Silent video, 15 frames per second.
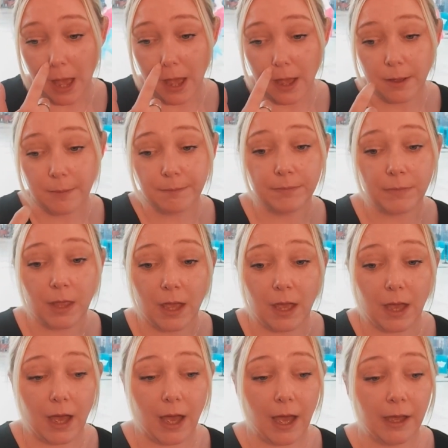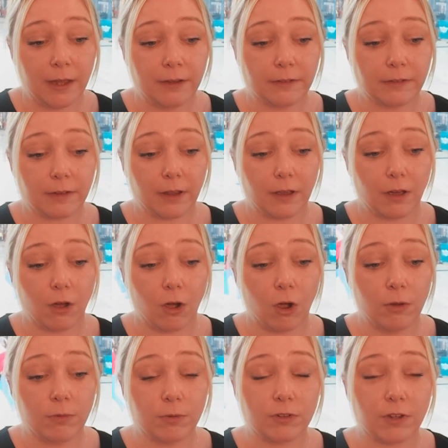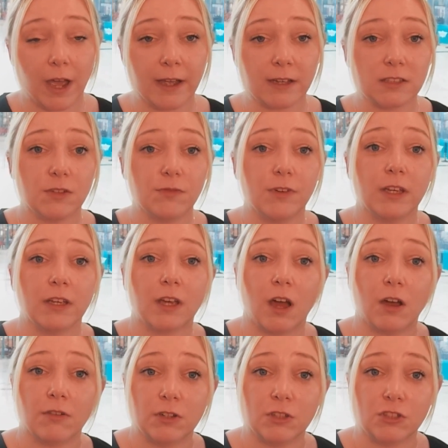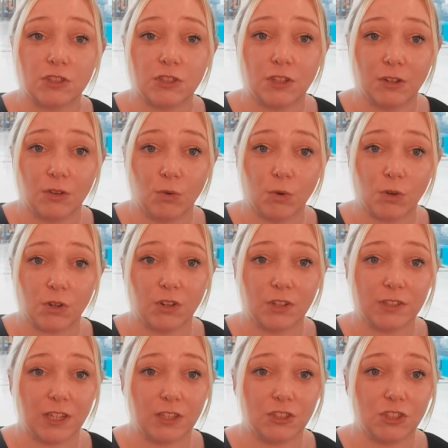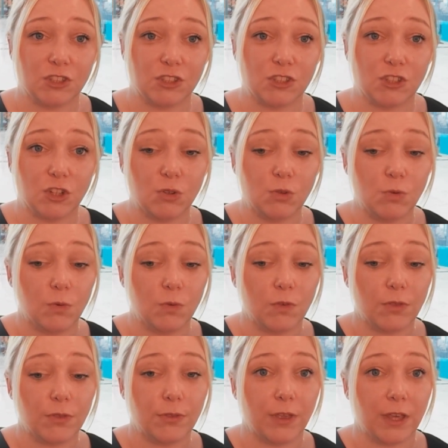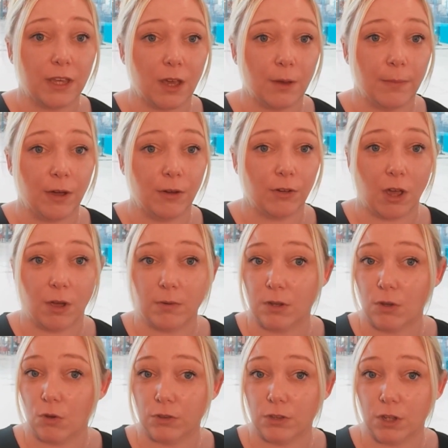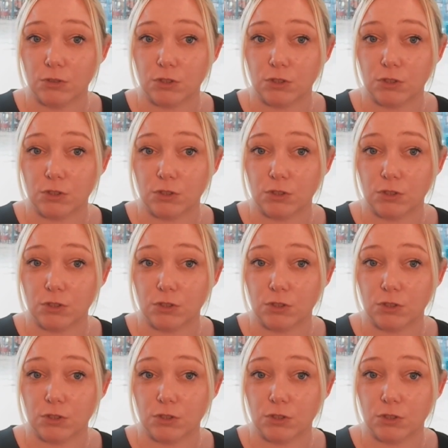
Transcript: And I would actively encourage that organisations do think about going on those